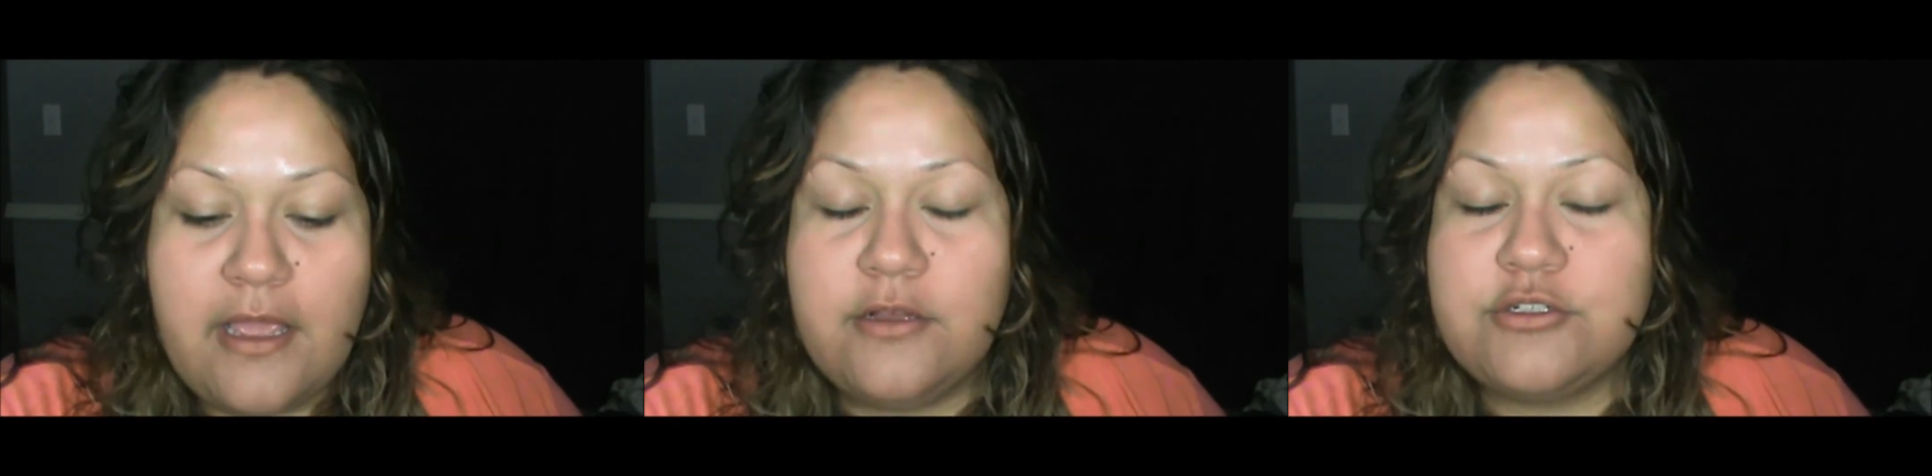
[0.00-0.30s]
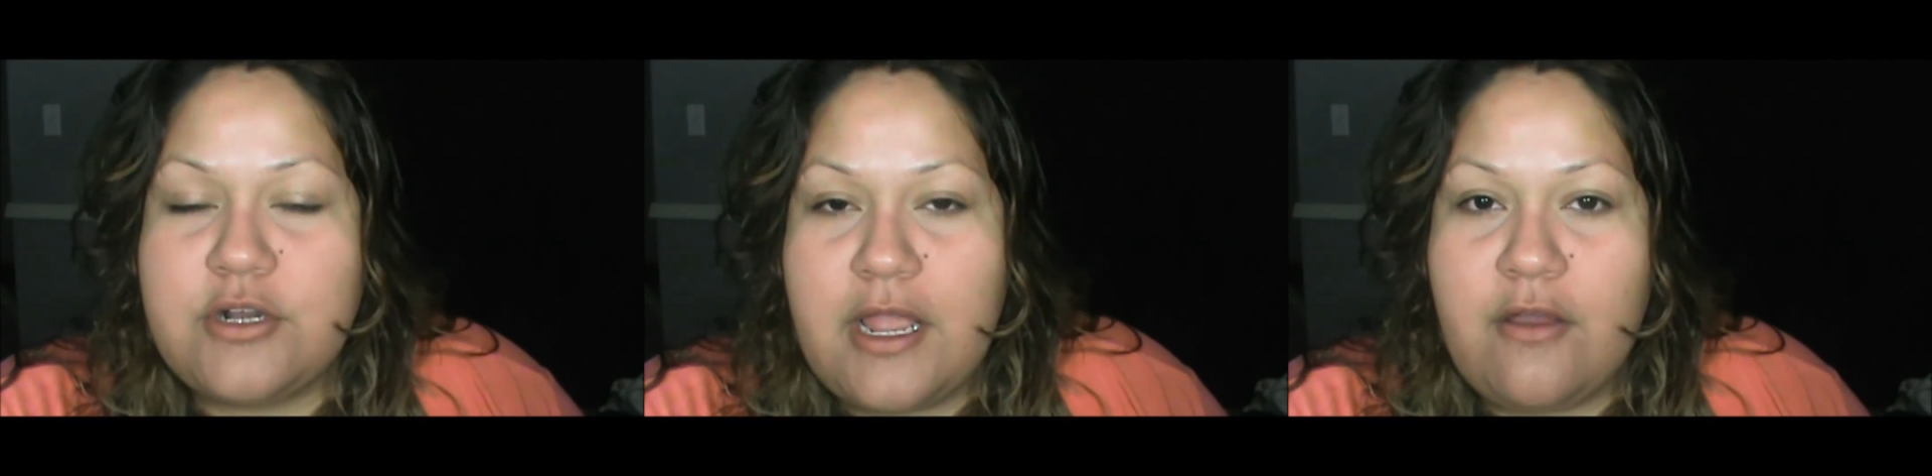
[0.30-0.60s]
It'll
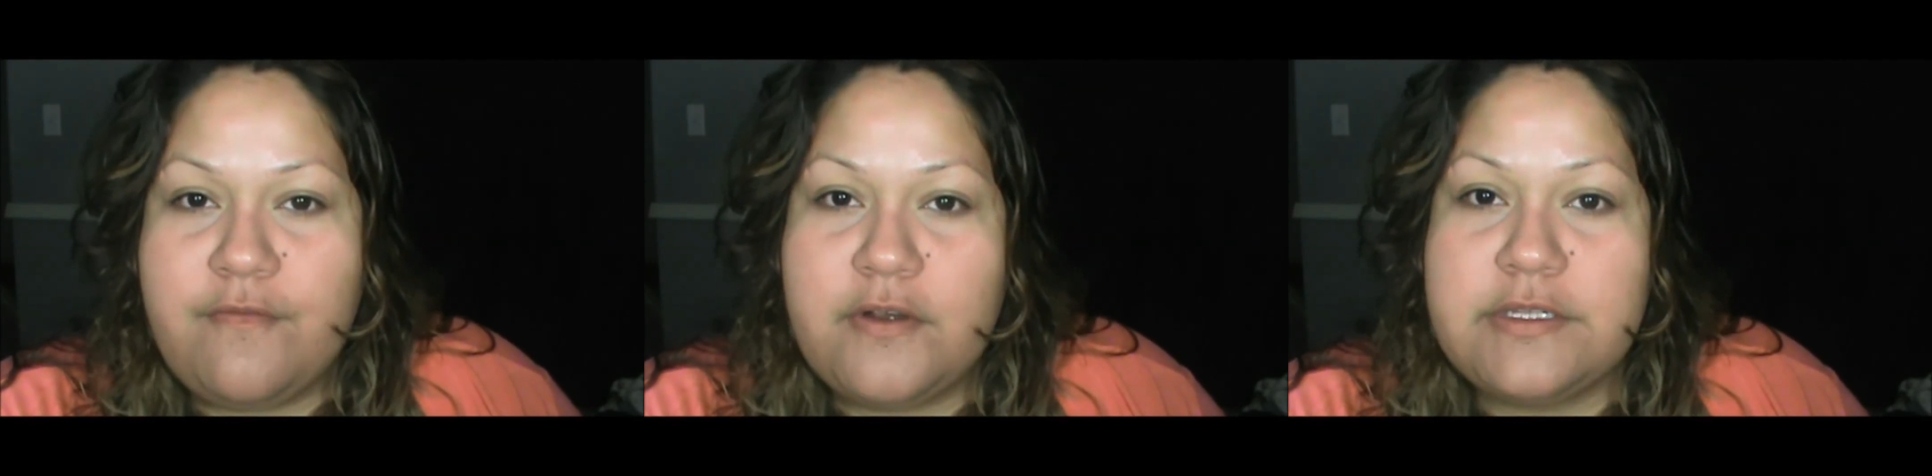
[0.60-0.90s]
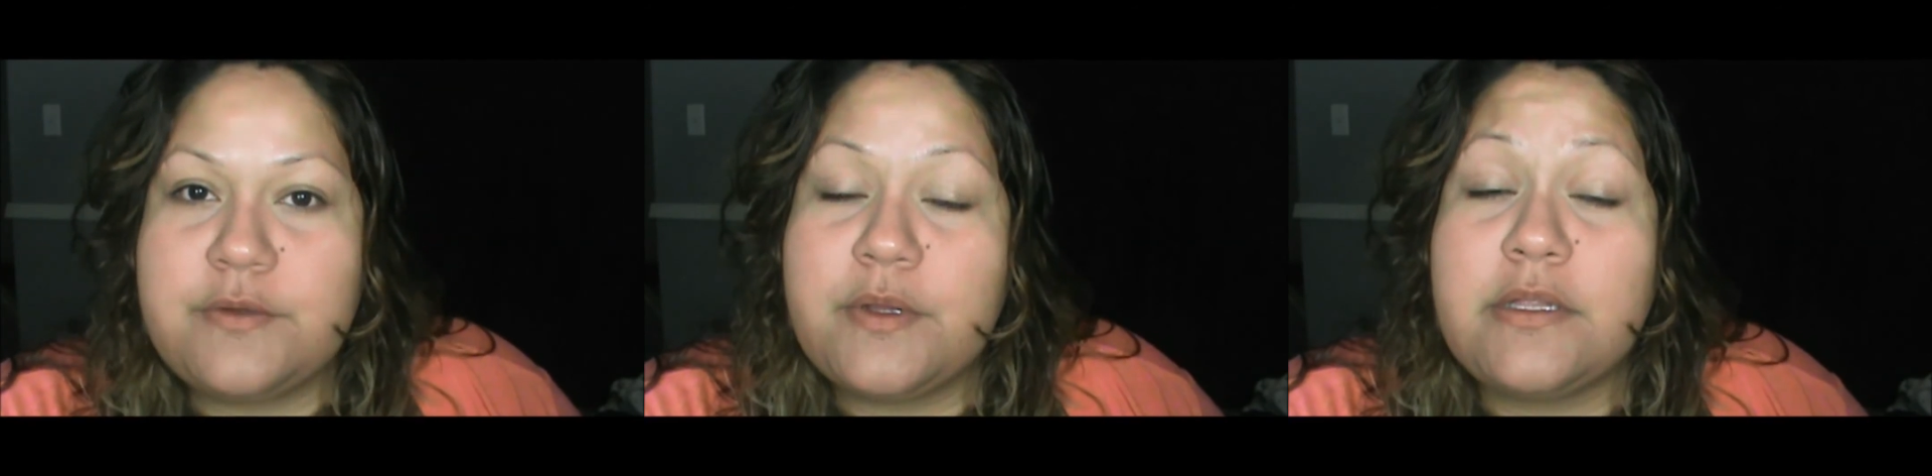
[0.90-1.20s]
dry out
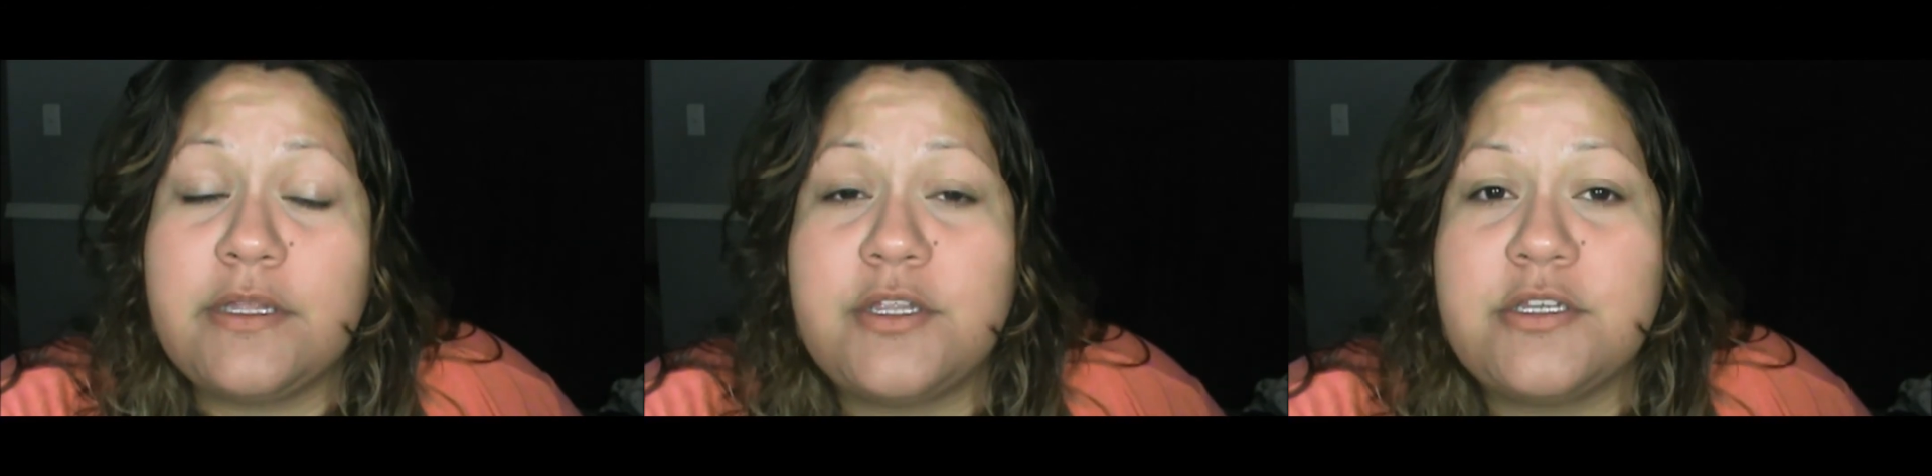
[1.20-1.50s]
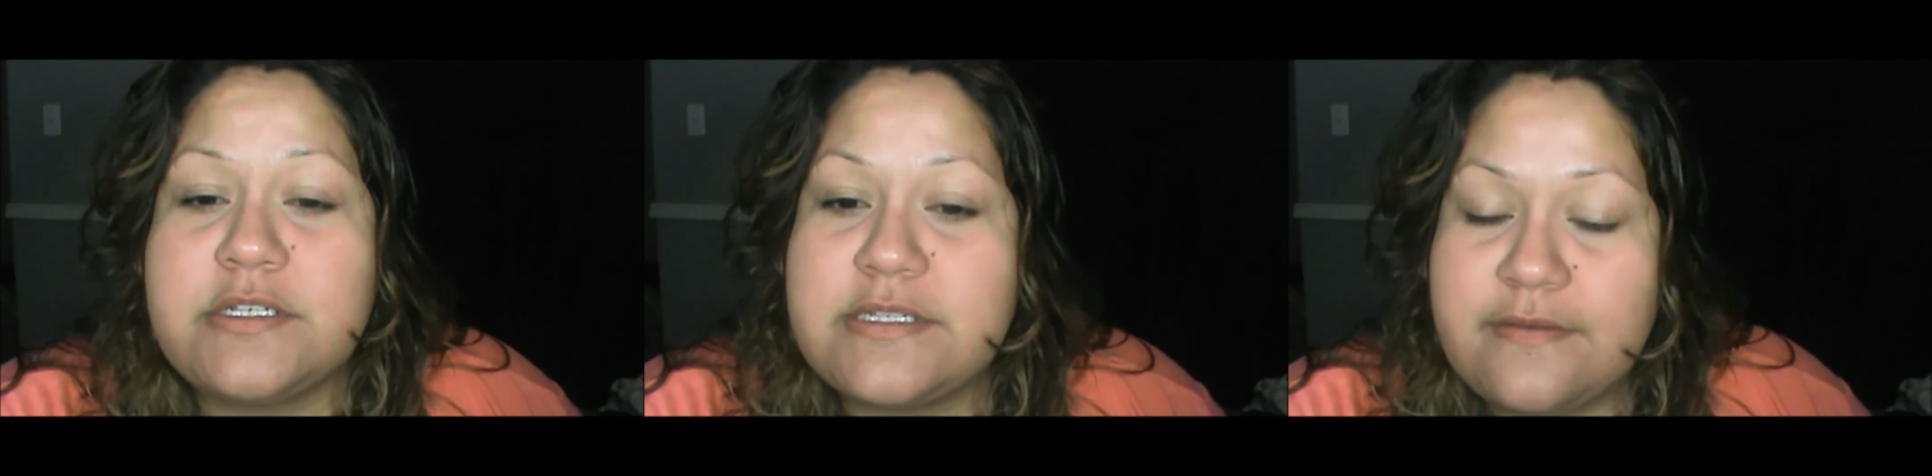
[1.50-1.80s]
fairly quickly, and
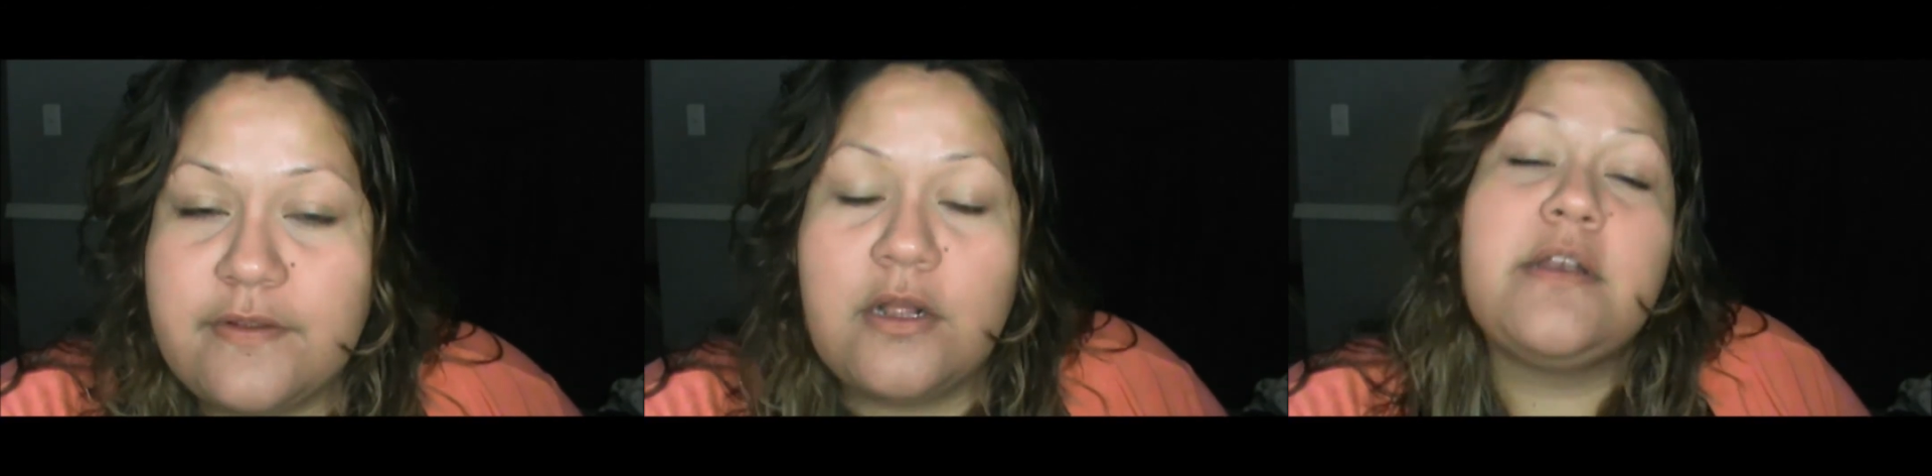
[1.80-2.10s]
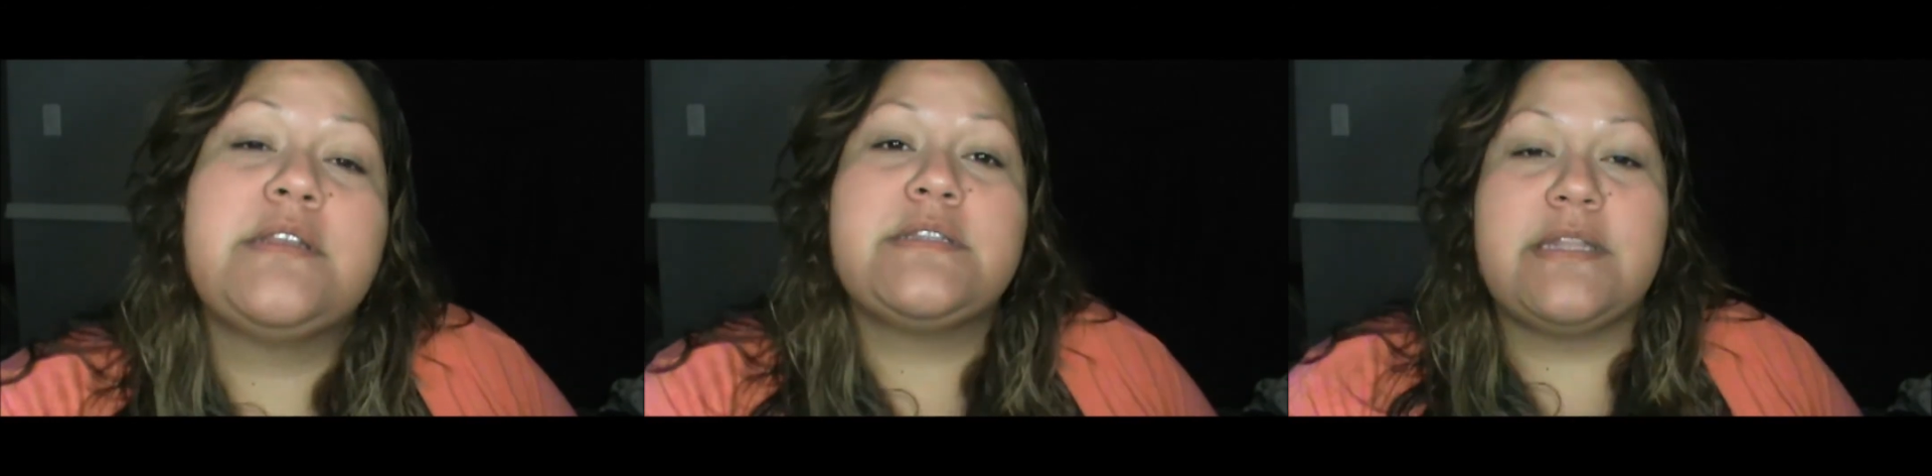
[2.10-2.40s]
you just leave it
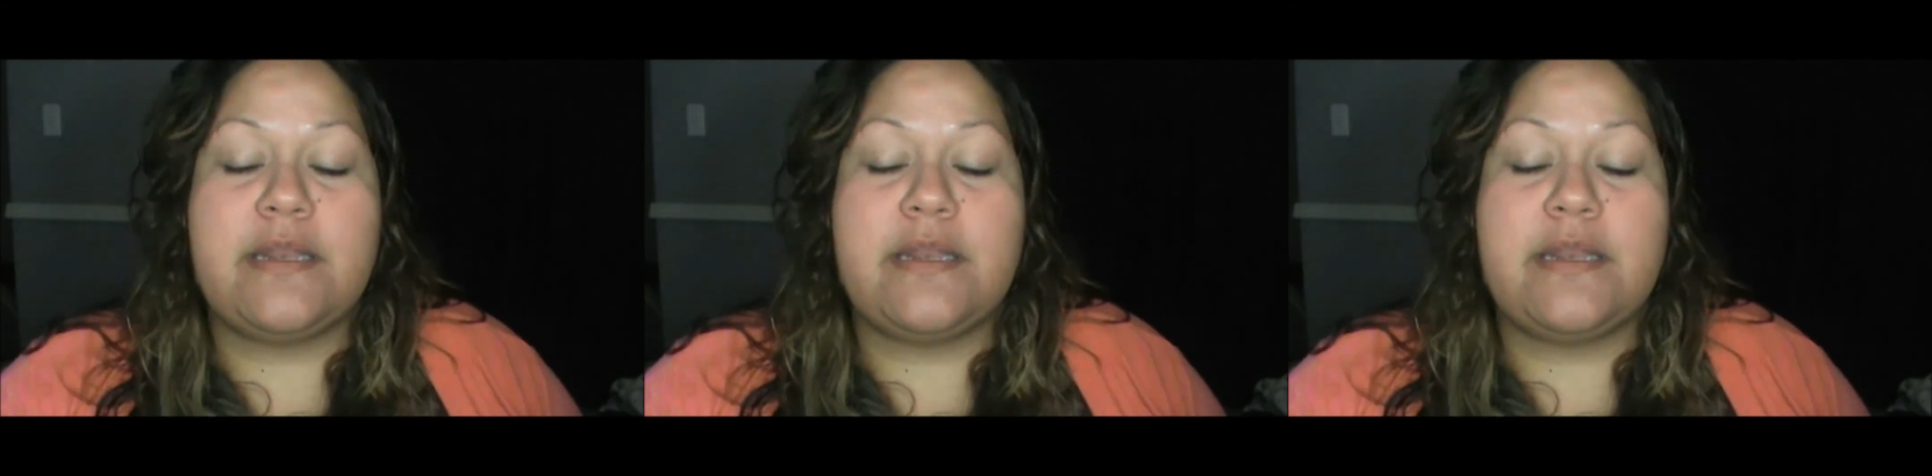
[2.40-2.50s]
on,